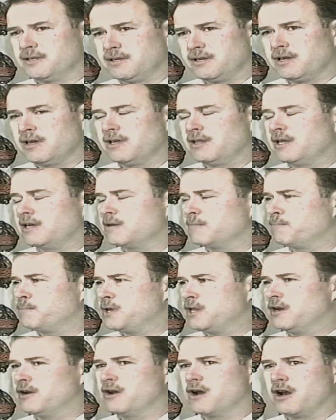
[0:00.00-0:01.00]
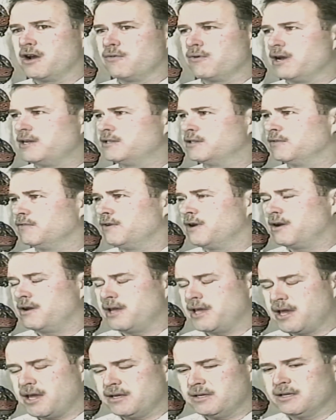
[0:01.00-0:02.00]
and uh, they competed hard right to the
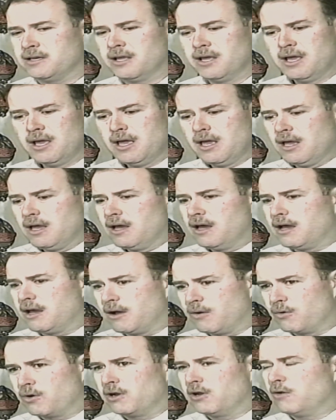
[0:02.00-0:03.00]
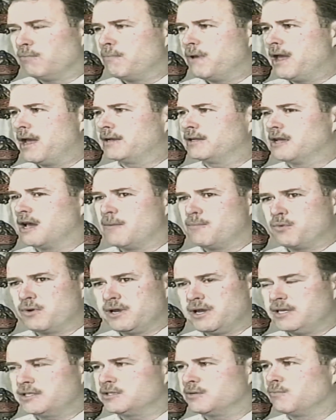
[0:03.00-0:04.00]
very end. and uh, we're a little banged up. We
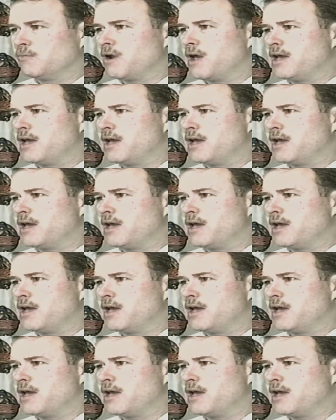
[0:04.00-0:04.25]
need some